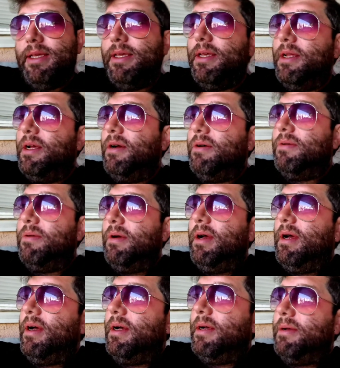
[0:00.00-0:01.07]

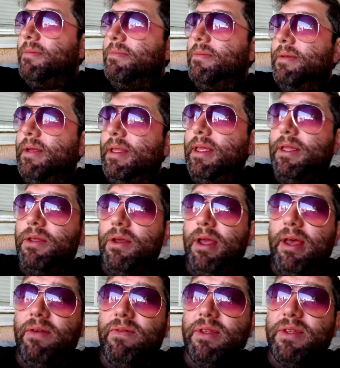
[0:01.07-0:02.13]
and then you
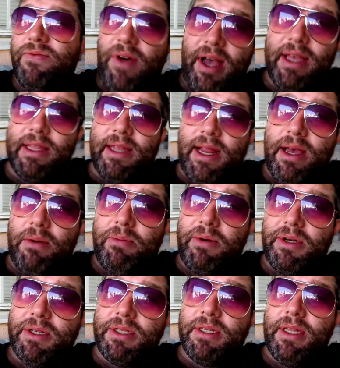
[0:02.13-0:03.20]
have these violent
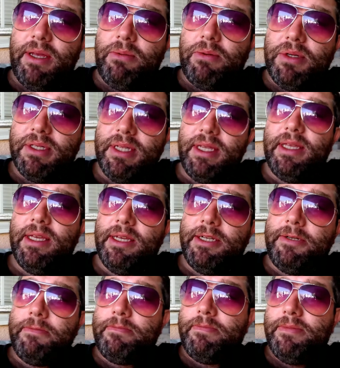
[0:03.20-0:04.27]
outbursts like we're
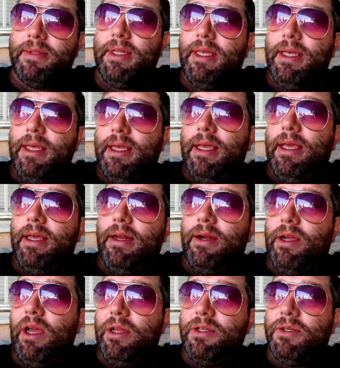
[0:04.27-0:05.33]
seeing in our
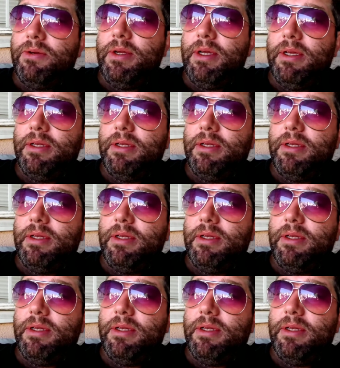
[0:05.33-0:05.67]
country.